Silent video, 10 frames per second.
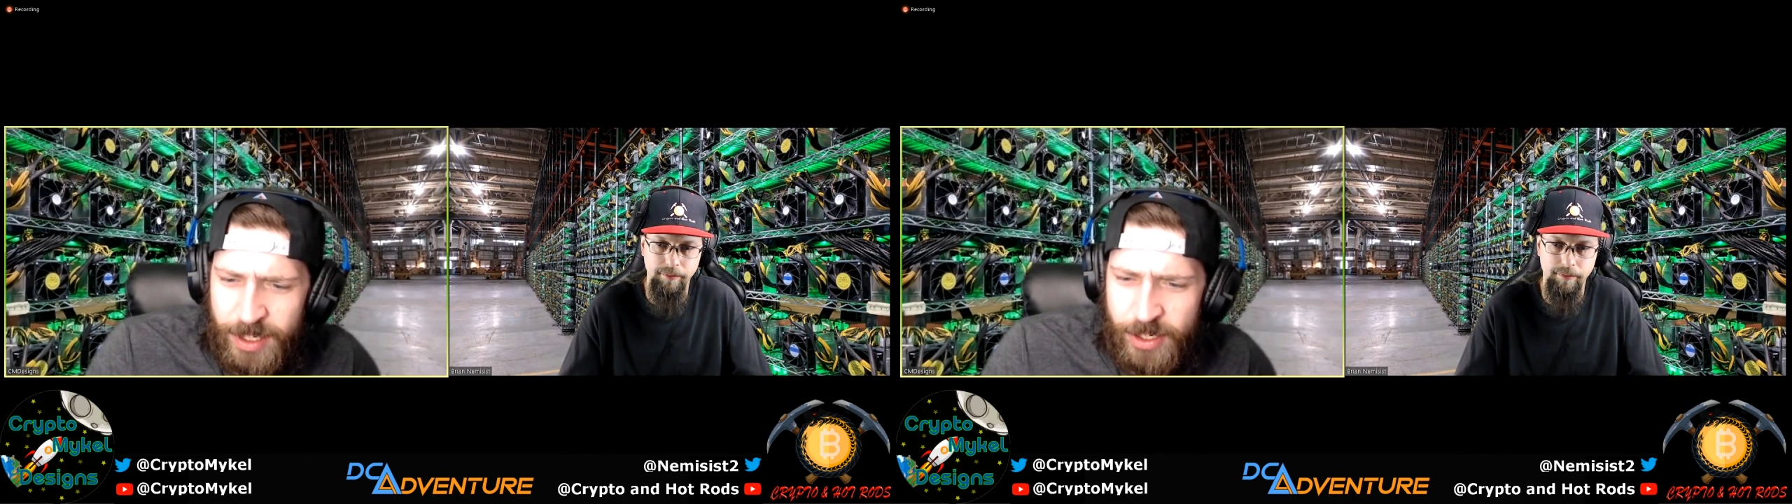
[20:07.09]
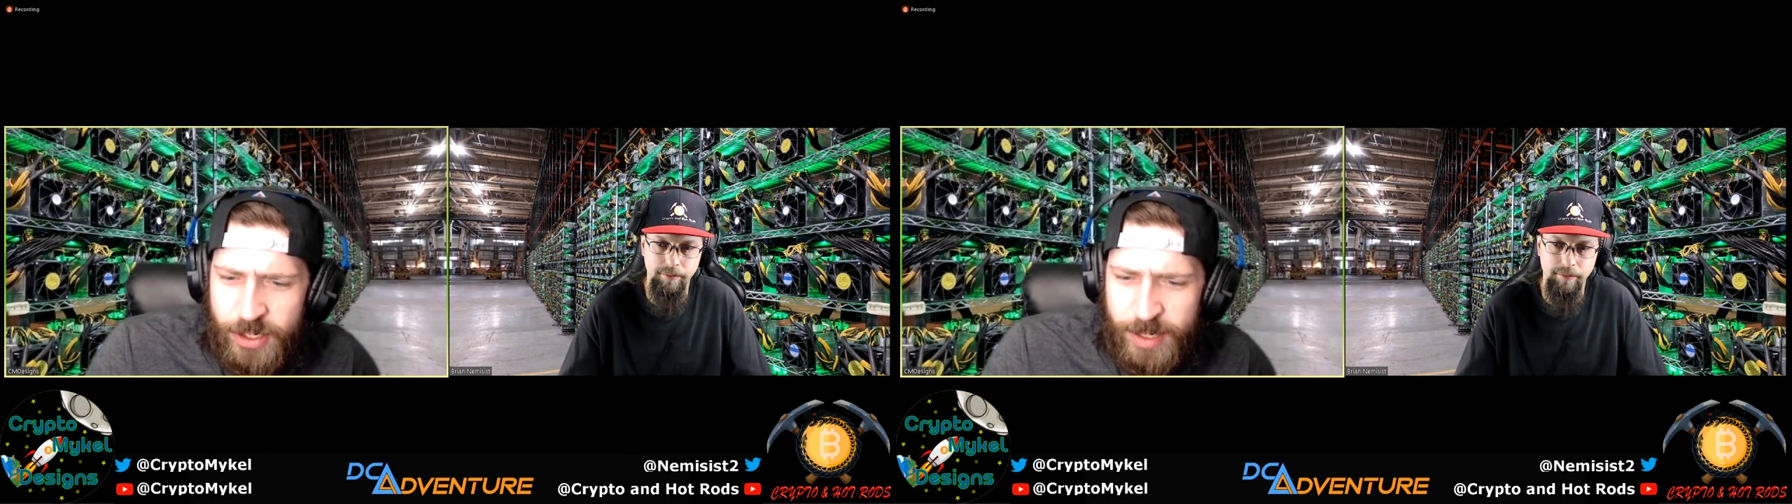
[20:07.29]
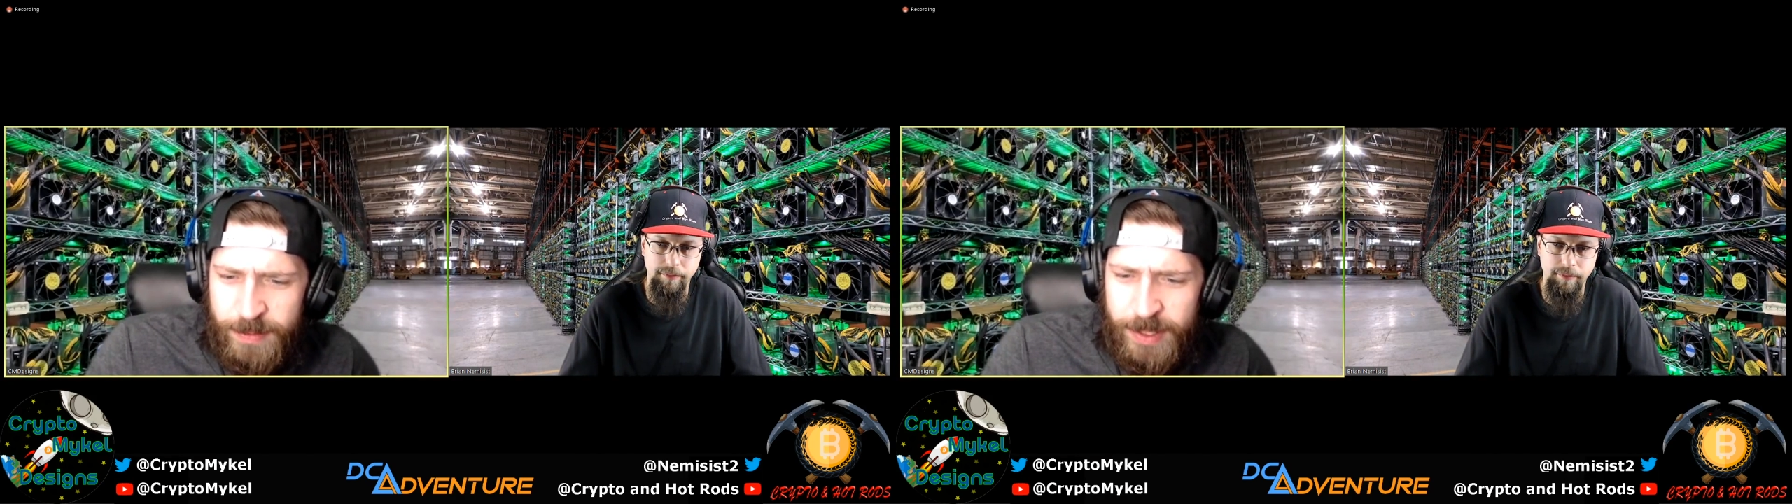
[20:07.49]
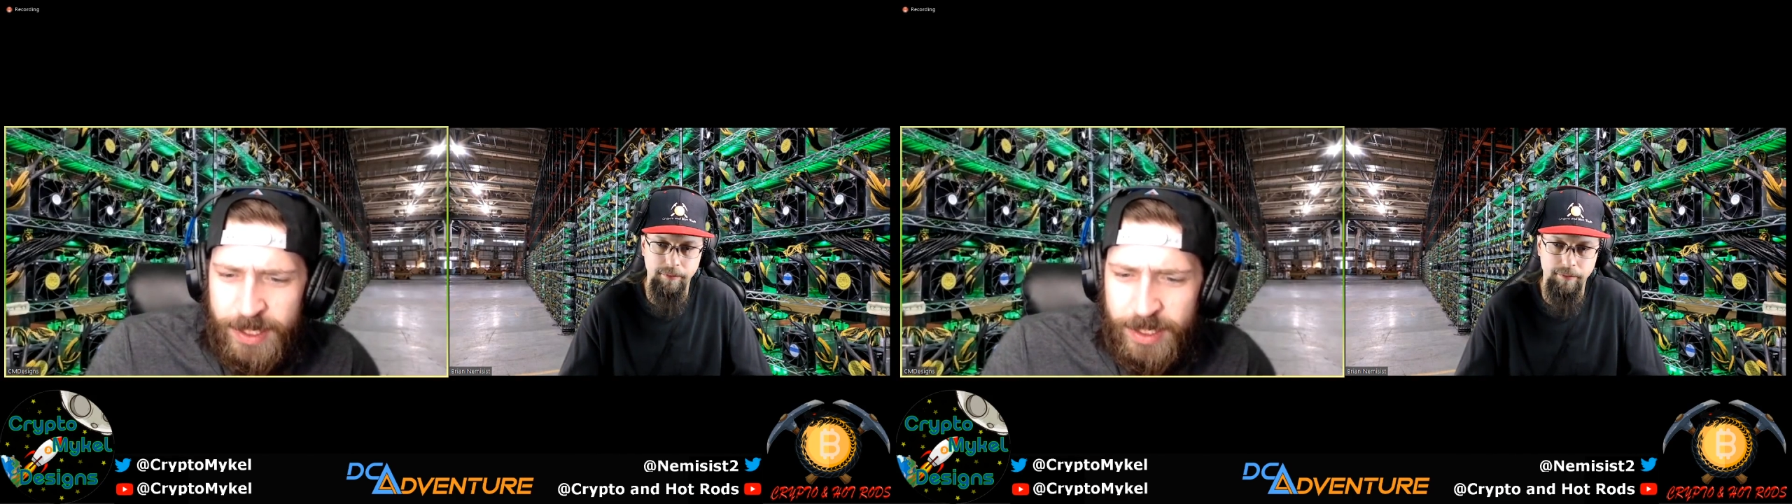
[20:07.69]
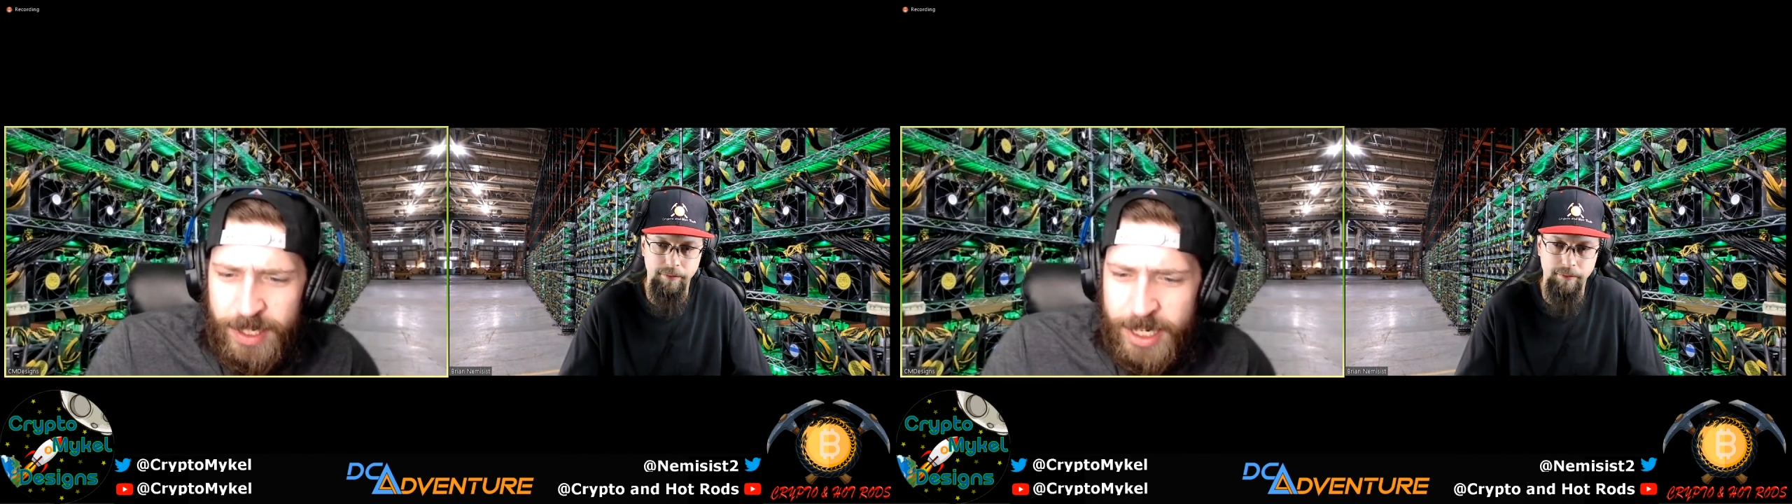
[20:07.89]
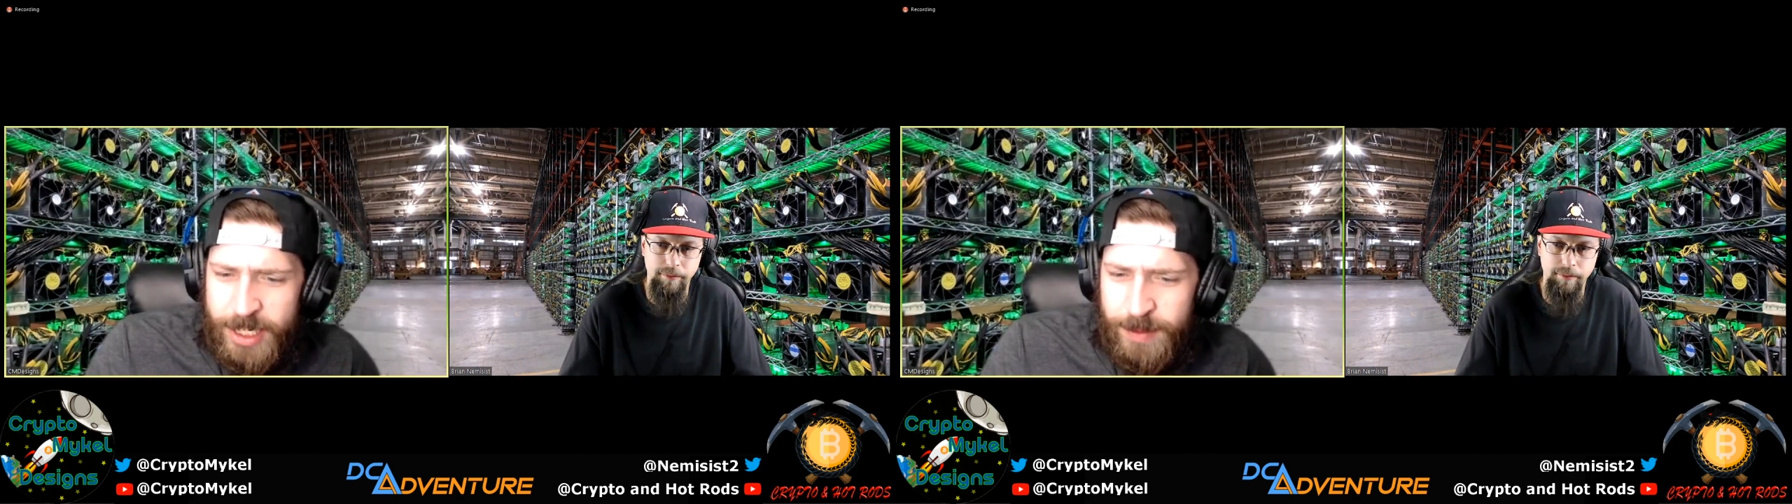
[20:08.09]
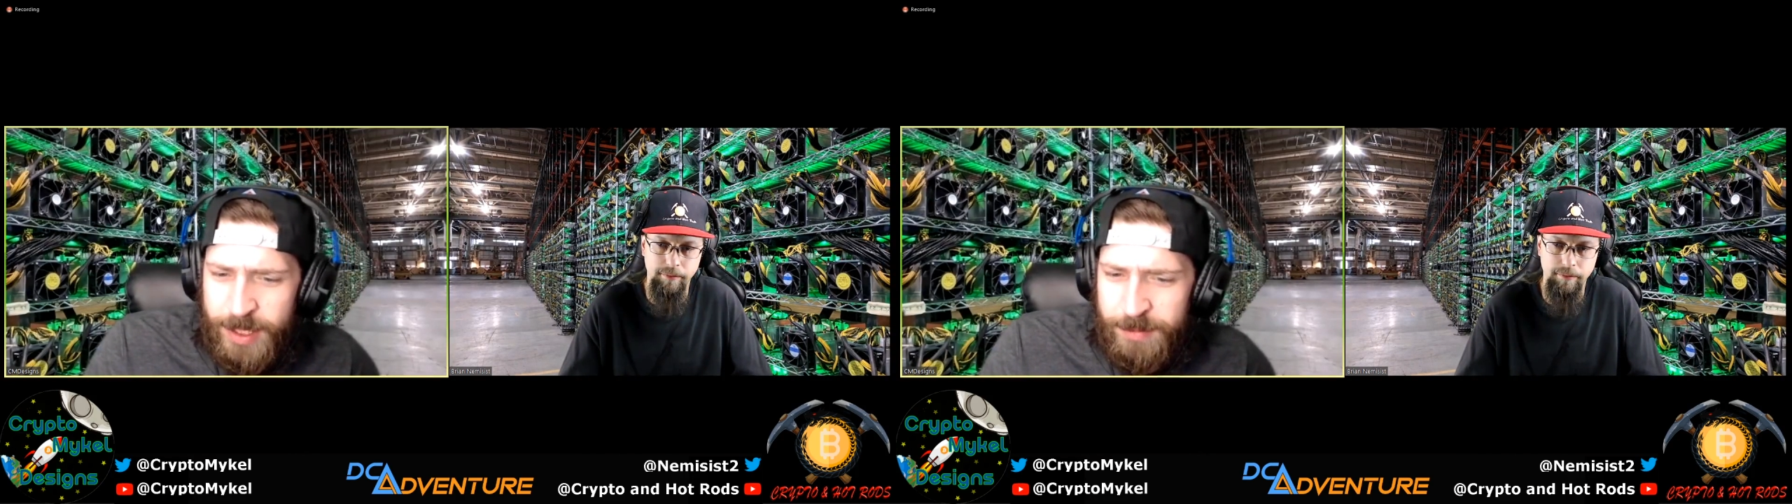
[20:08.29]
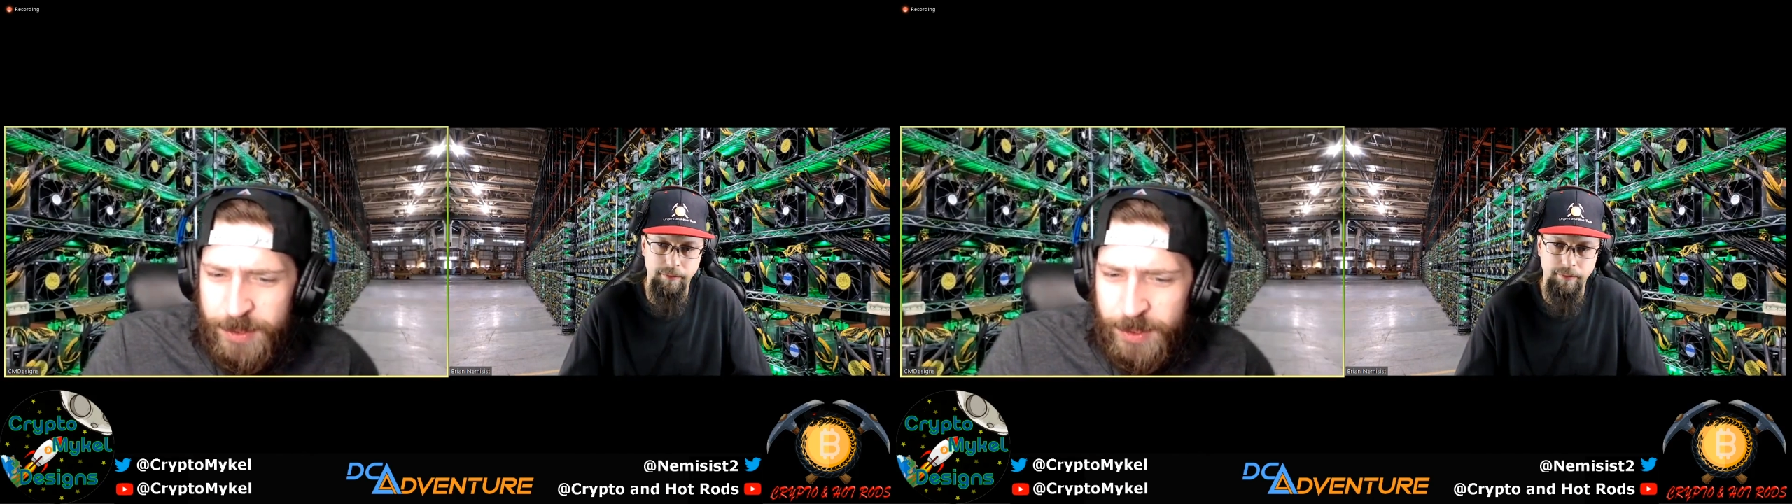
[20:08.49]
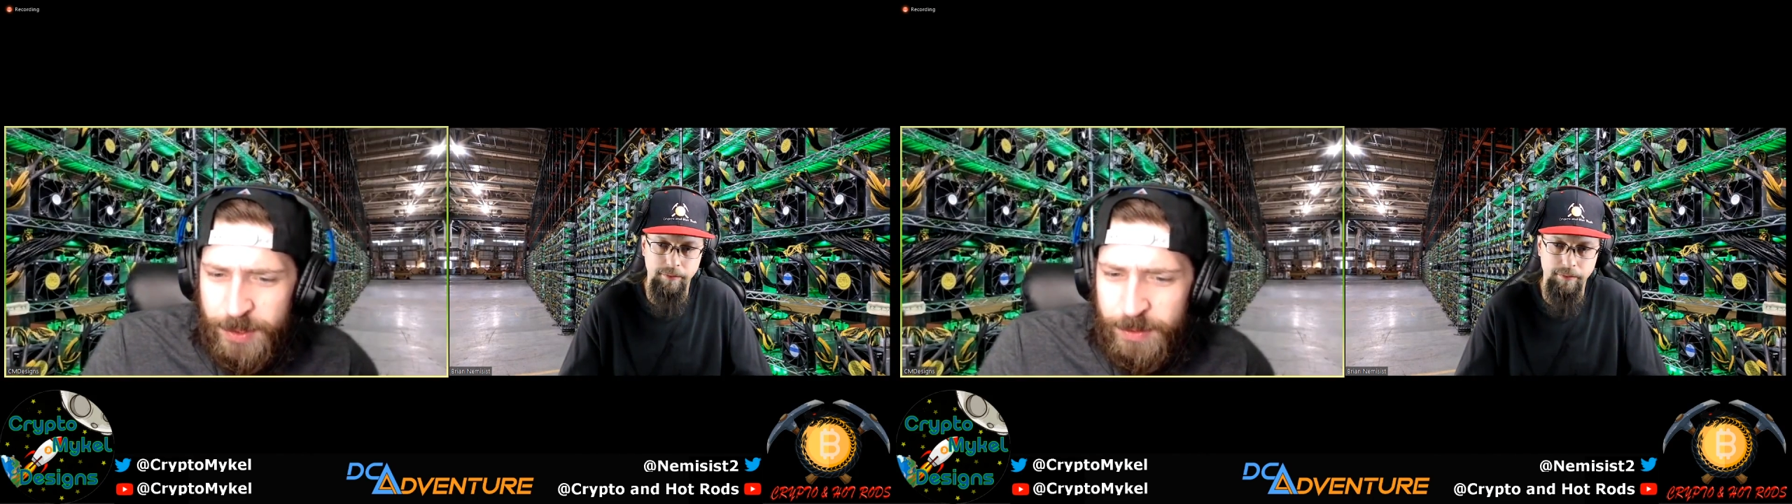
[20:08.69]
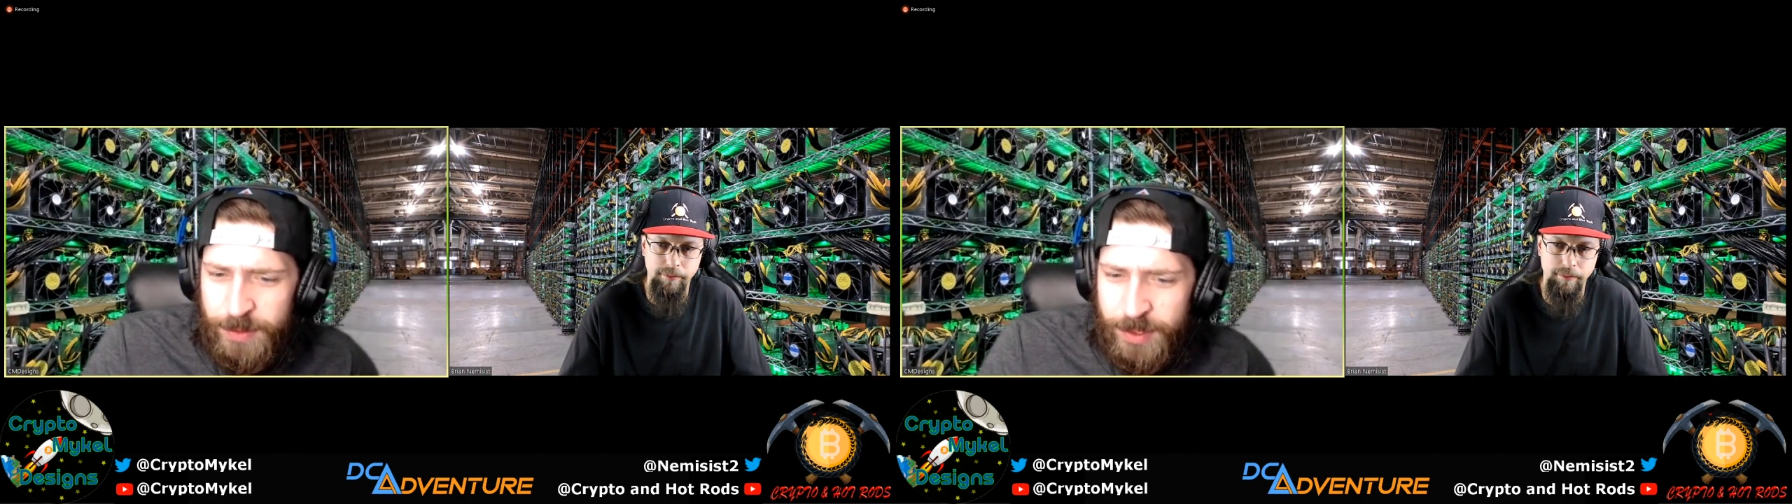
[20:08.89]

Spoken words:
are shipping HBM2